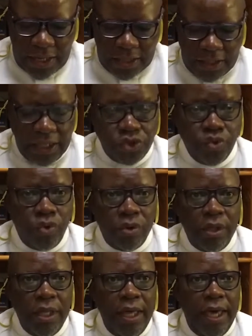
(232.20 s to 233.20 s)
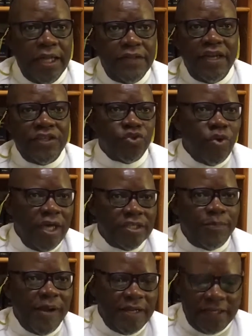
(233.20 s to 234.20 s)
cattle, and there is no
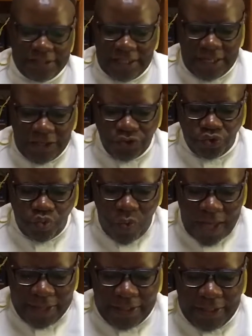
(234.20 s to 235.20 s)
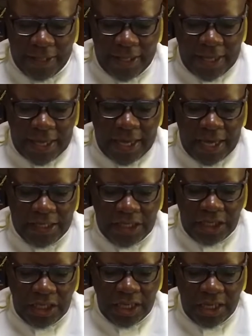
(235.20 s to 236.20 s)
explanation as to why,
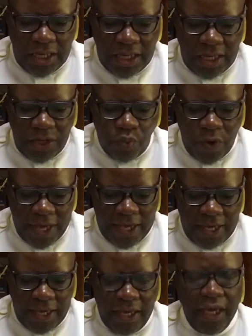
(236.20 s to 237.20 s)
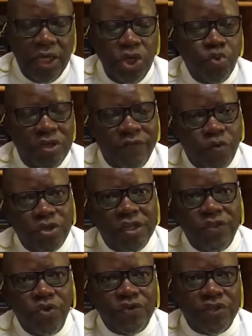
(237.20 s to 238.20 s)
where he would have
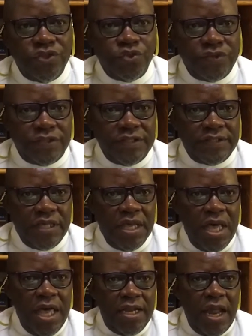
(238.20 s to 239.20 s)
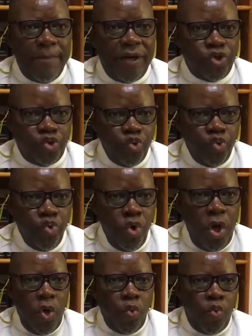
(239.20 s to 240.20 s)
gotten those resources. Number two,
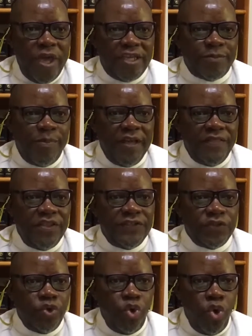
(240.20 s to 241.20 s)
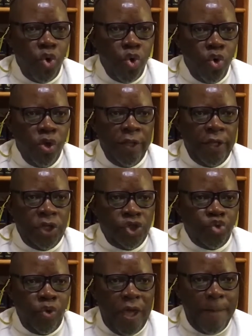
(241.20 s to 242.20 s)
we expect this law
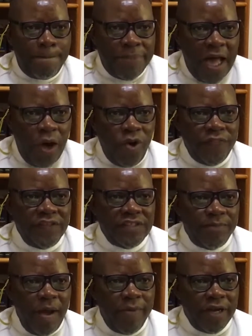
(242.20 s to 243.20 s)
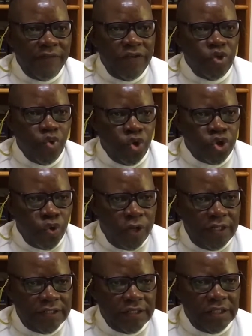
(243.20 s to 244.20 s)
to empower the Zimbabwe Revenue
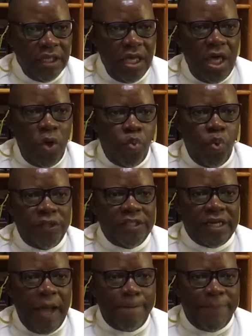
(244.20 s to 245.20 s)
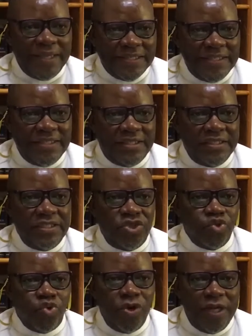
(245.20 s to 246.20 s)
Authority with the capacity
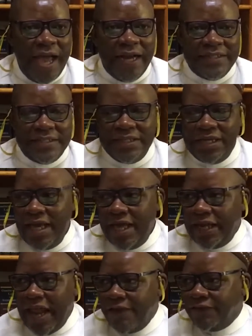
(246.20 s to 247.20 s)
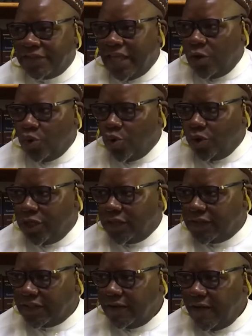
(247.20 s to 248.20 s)
to conduct lifestyle
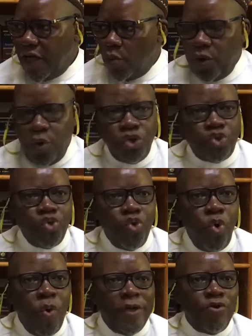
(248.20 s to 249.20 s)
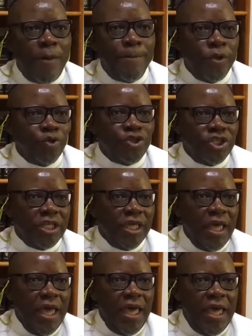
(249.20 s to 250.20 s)
audits. We ought to know why you are building
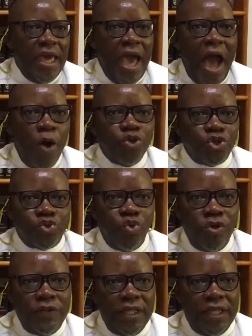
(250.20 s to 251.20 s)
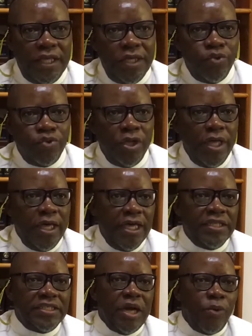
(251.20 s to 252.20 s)
a house on the hill
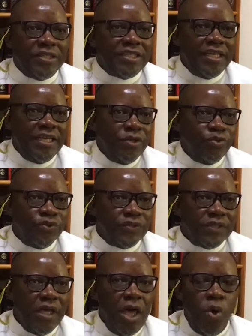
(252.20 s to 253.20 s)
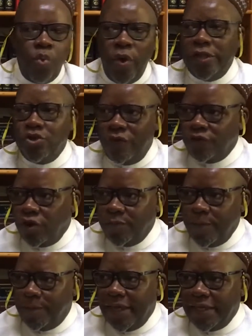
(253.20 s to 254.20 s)
in Shawasha Hills when you have not
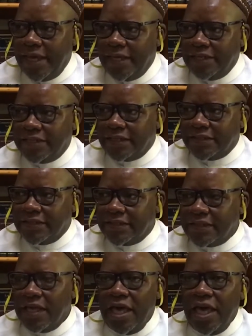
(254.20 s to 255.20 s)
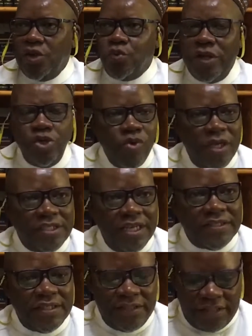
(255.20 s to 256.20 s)
been paying any taxes and when you are
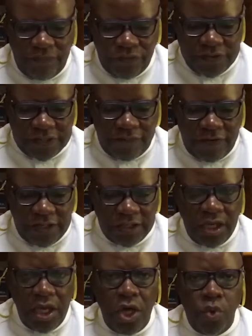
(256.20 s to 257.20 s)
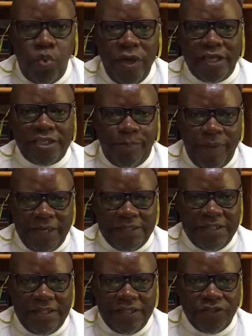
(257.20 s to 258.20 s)
just a civil servant. We
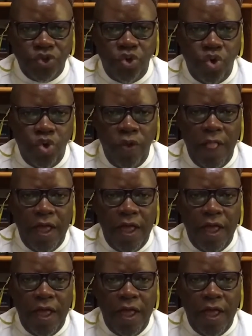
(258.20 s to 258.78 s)
expect this law